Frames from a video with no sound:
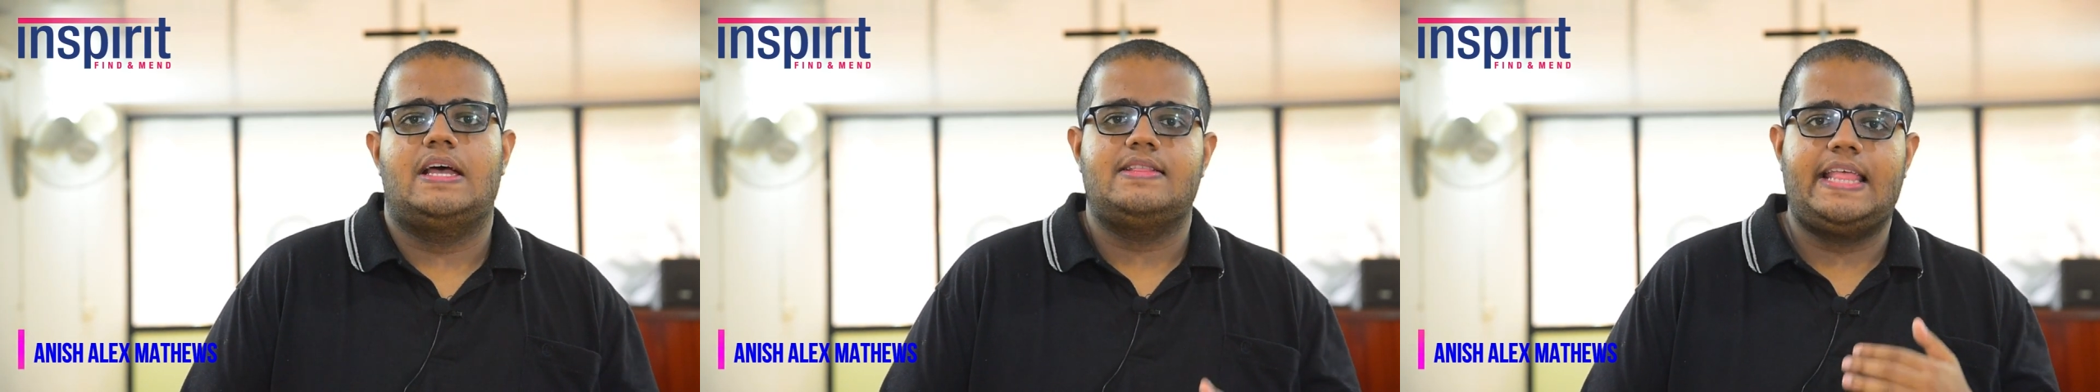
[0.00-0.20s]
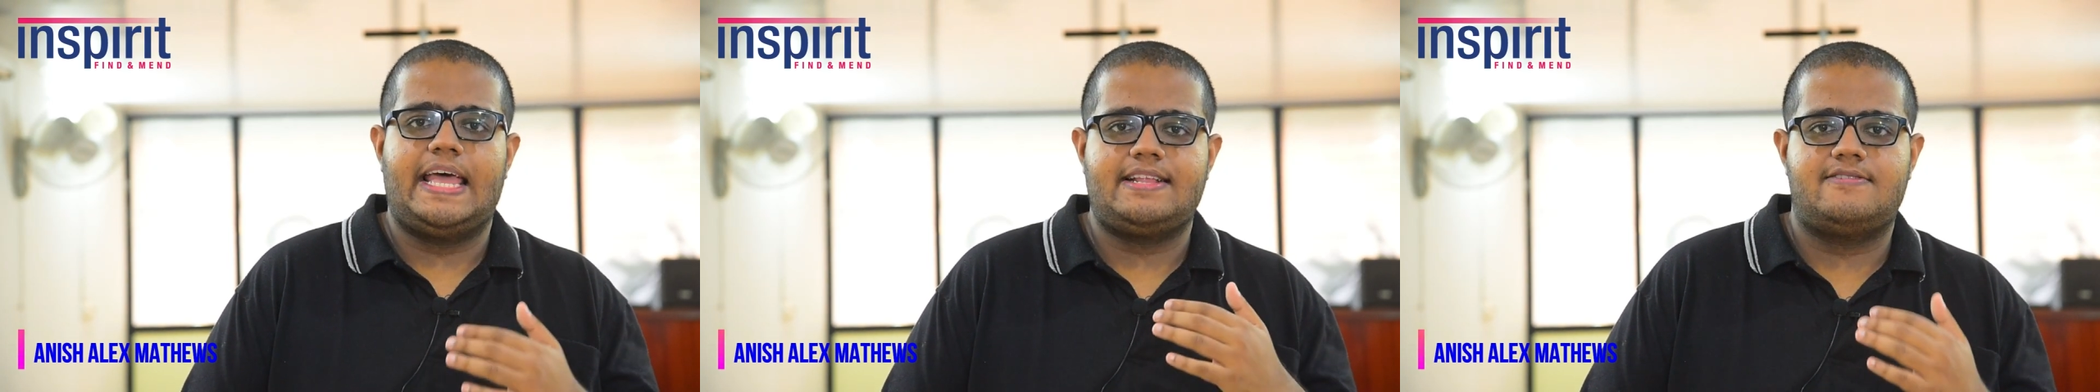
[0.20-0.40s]

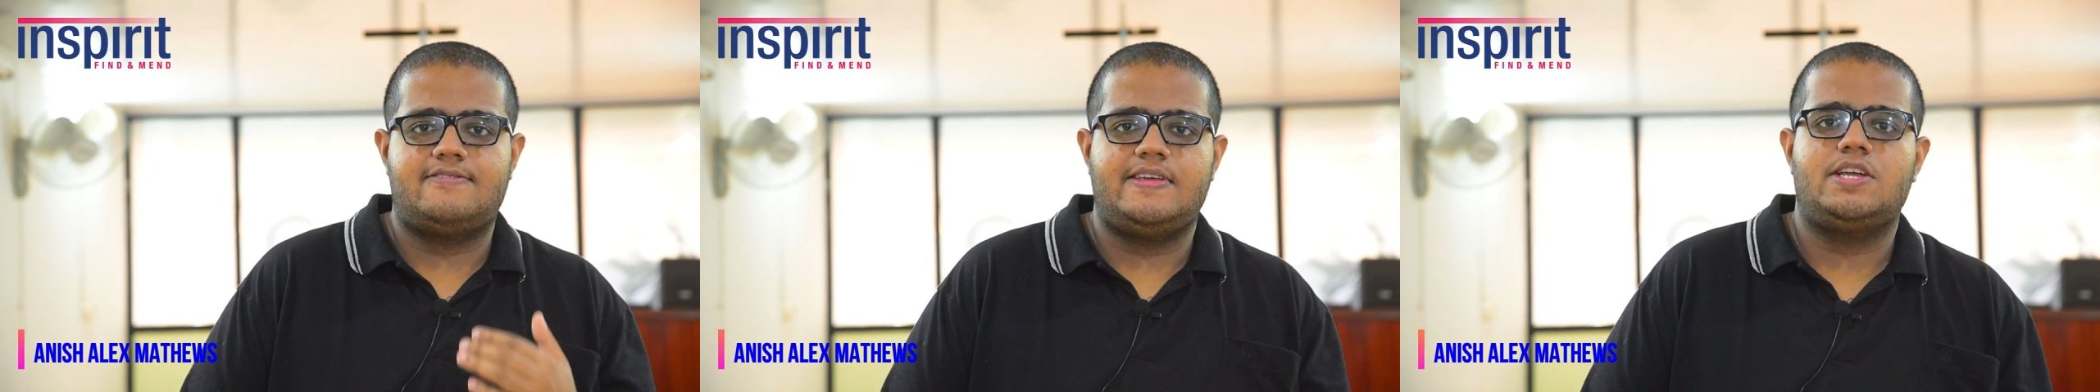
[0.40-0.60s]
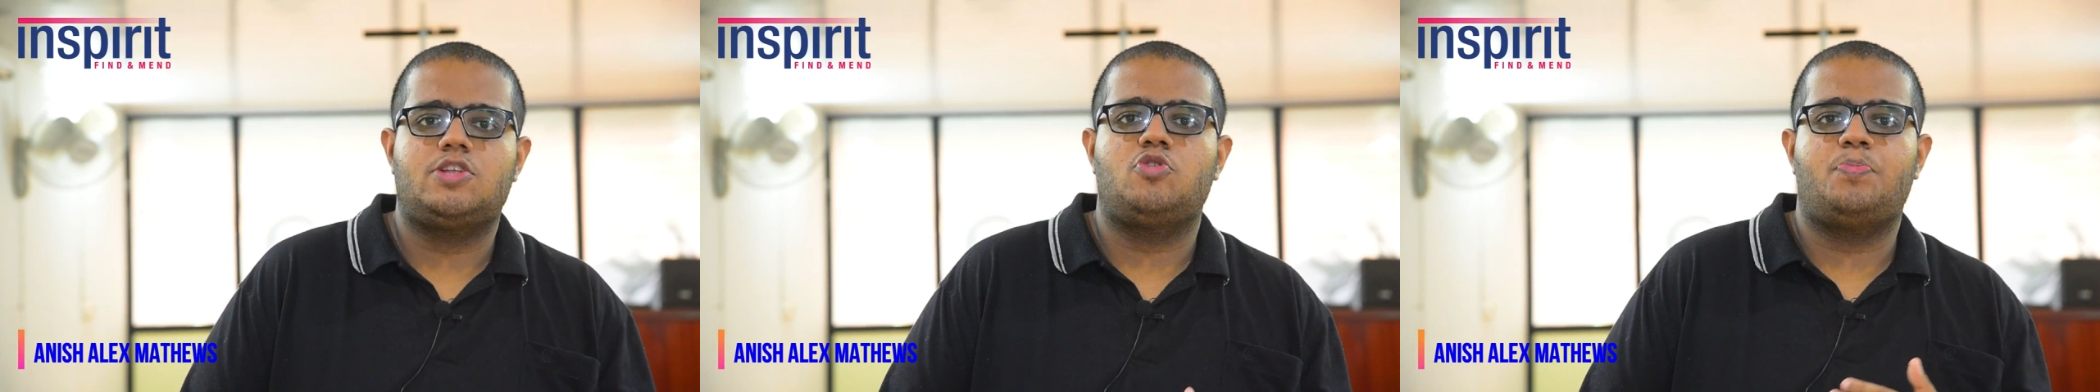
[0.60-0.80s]
that
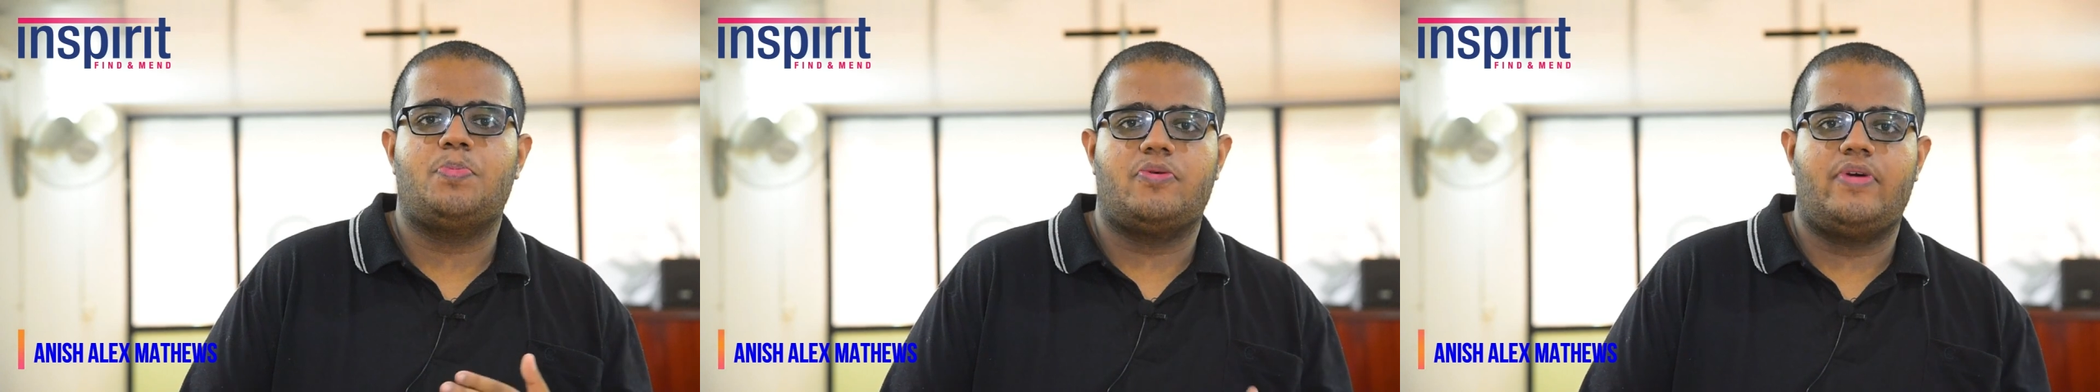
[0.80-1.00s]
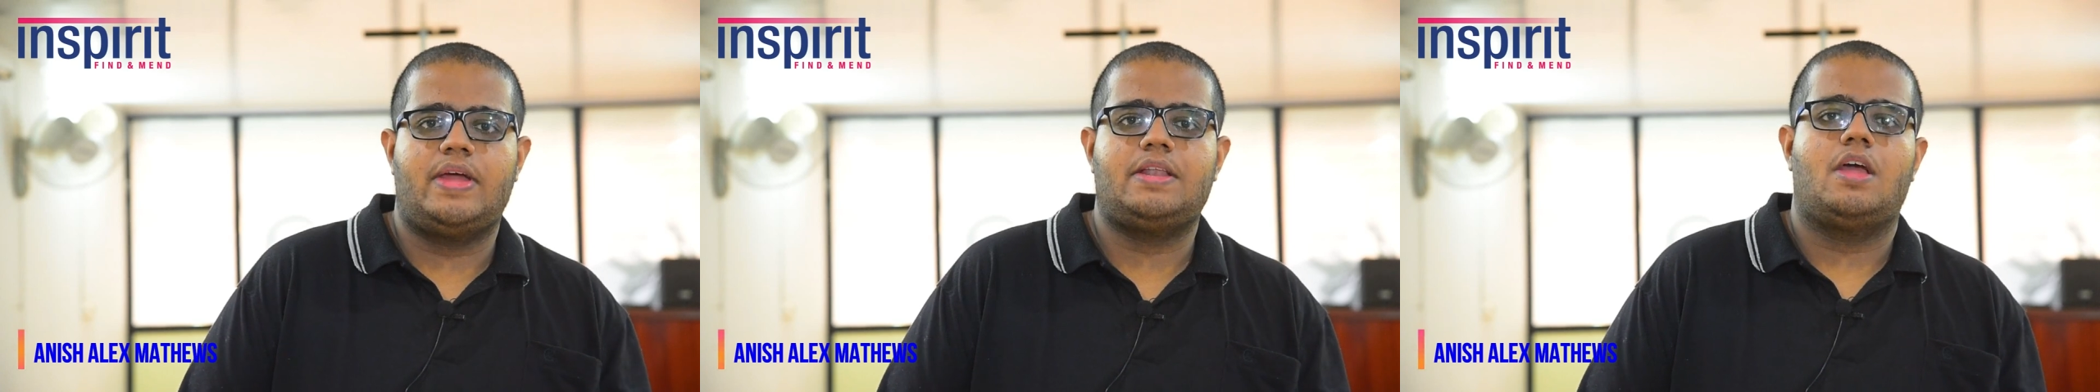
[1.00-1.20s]
seek to
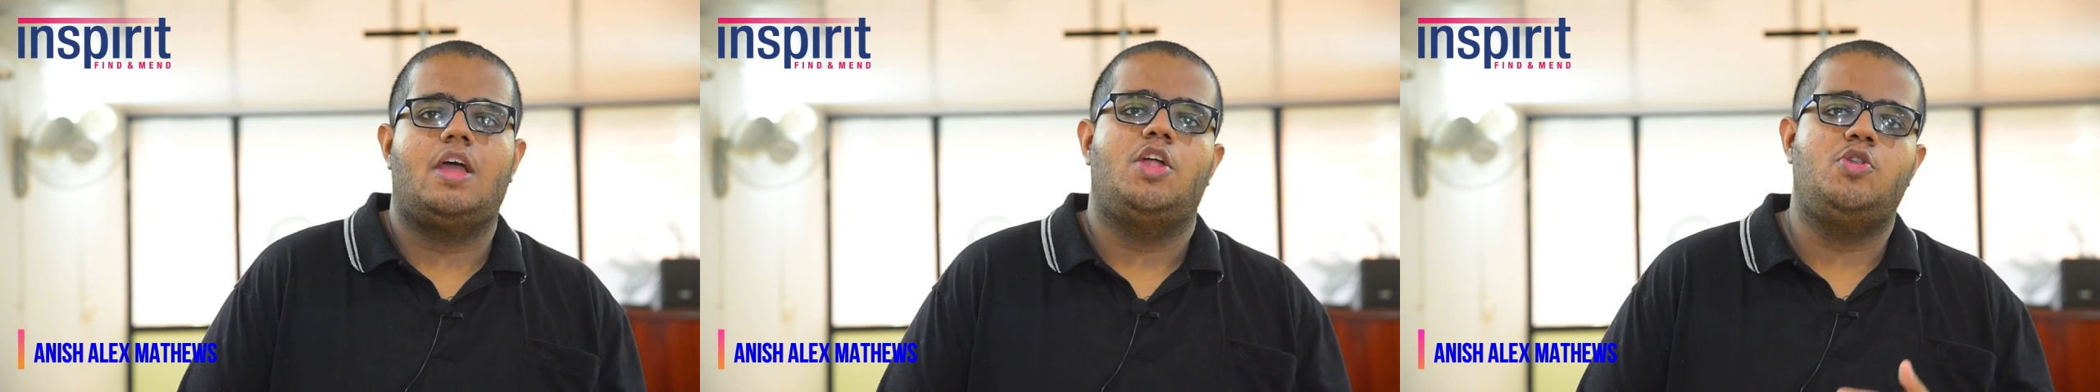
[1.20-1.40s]
prevent